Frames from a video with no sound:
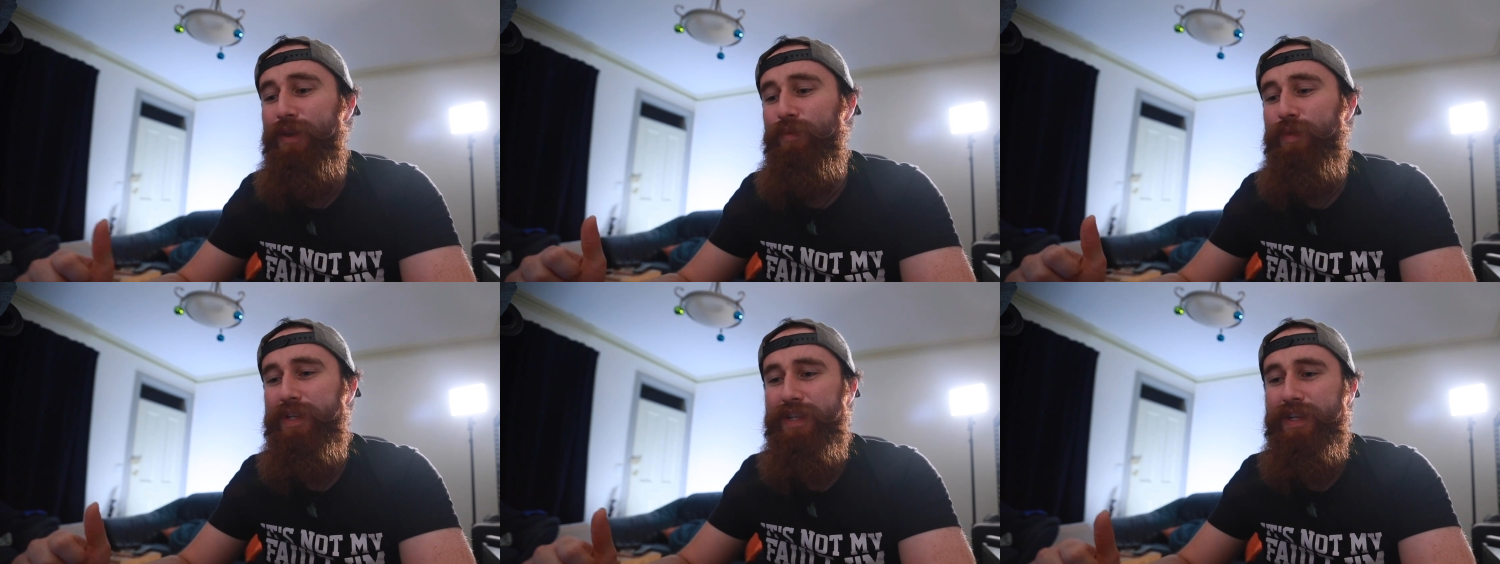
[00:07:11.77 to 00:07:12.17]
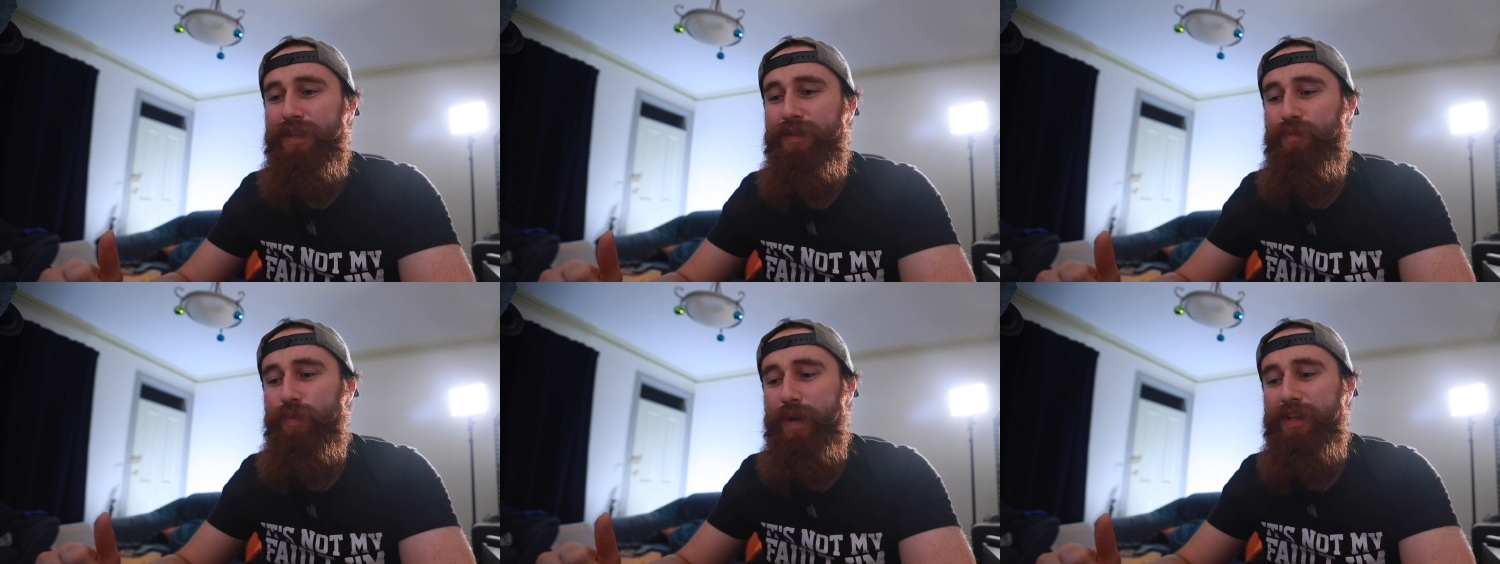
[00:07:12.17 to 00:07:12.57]
which
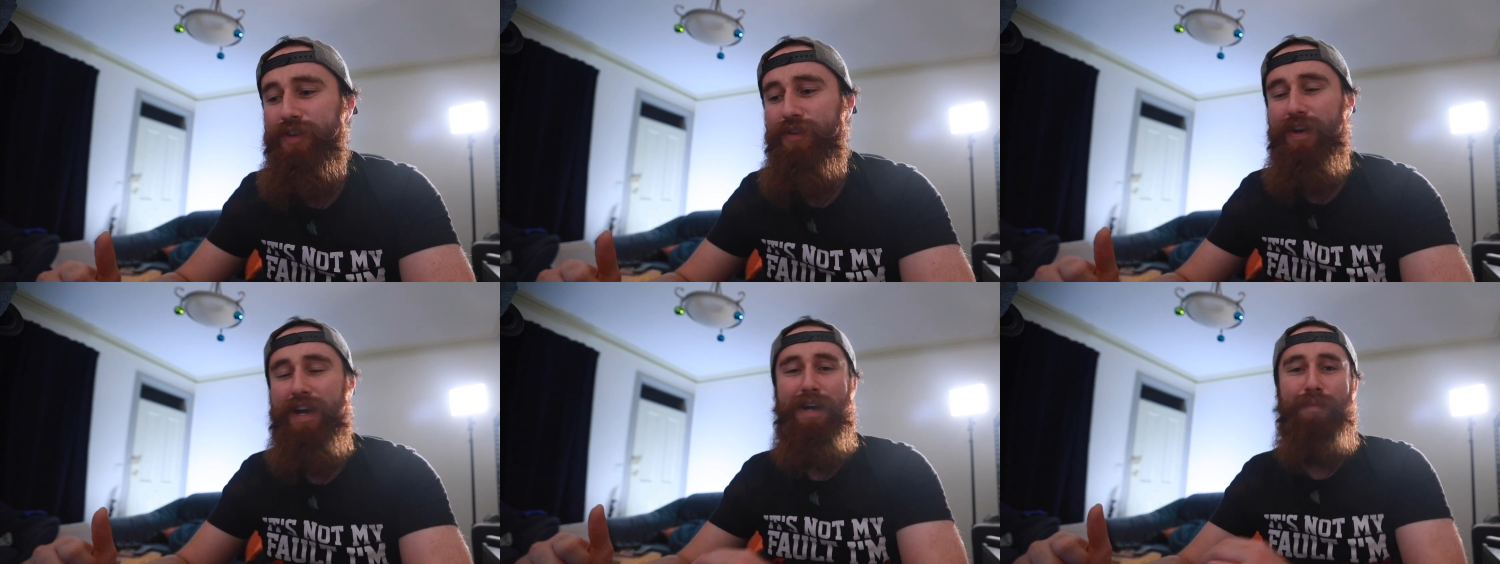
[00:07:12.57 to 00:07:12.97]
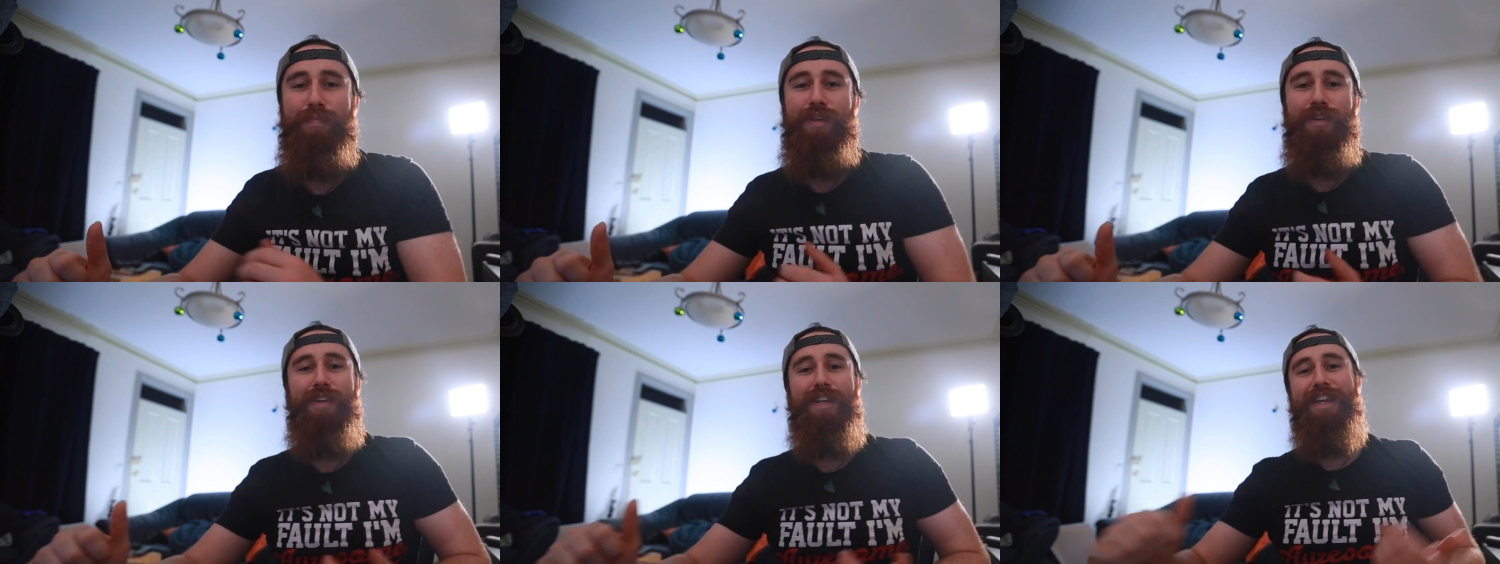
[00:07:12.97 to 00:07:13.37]
is when you're
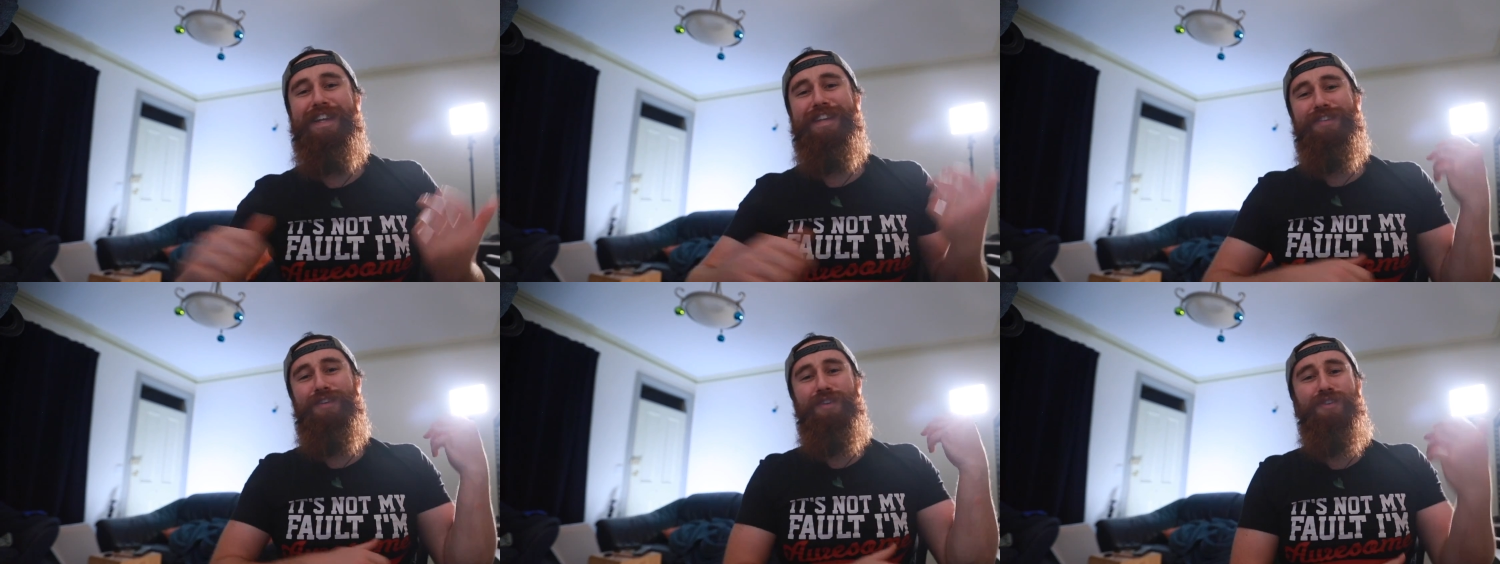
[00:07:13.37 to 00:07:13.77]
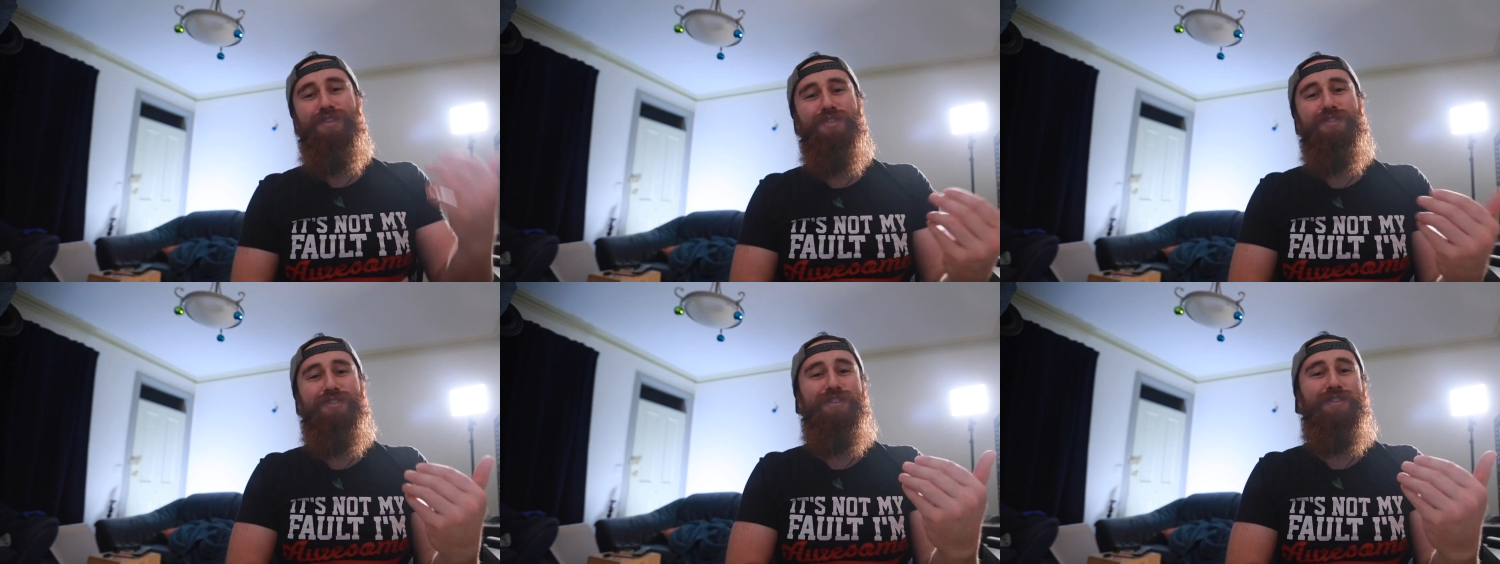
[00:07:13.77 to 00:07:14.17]
uploading it to
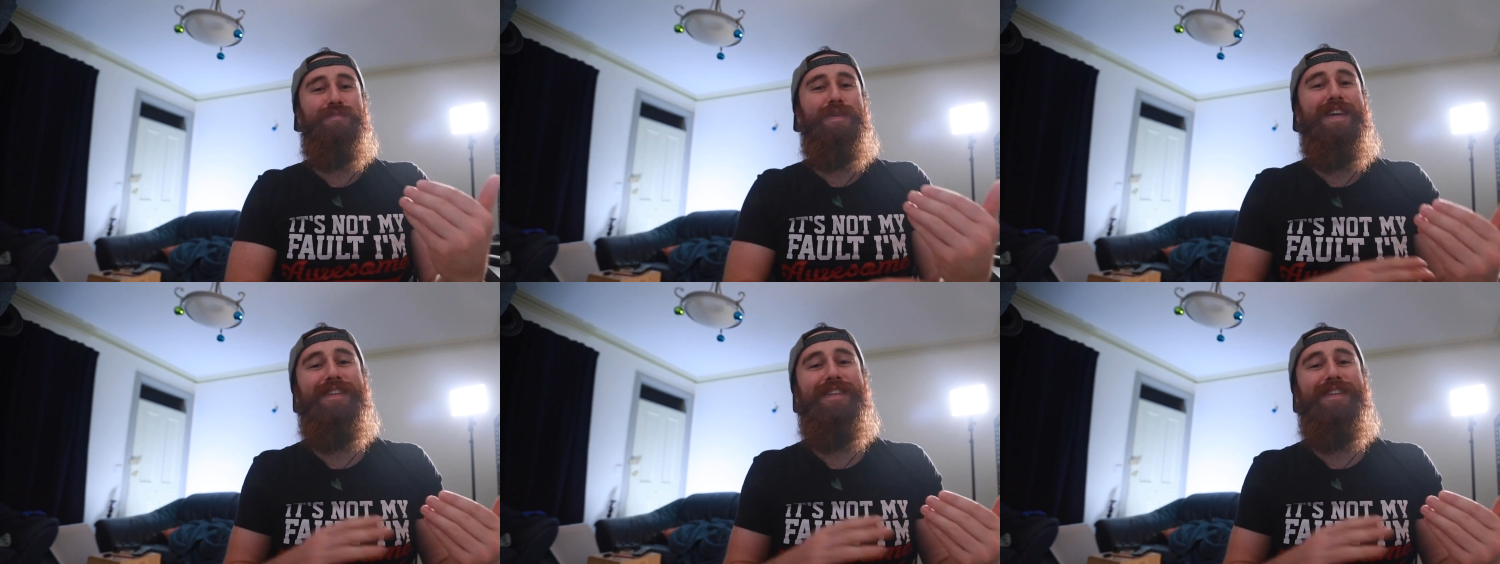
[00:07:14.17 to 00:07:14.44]
YouTube,